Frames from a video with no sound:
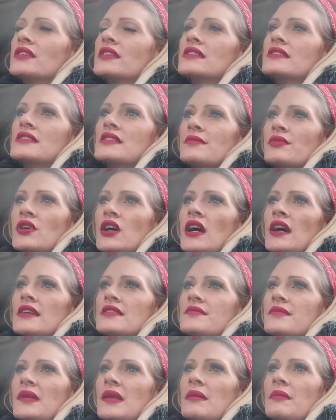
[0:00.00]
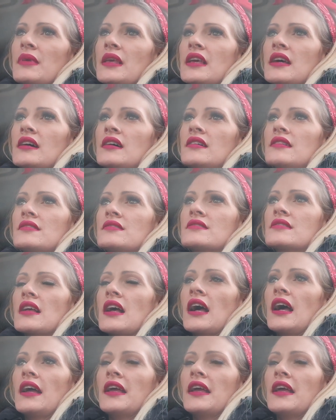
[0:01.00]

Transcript: really surprise me because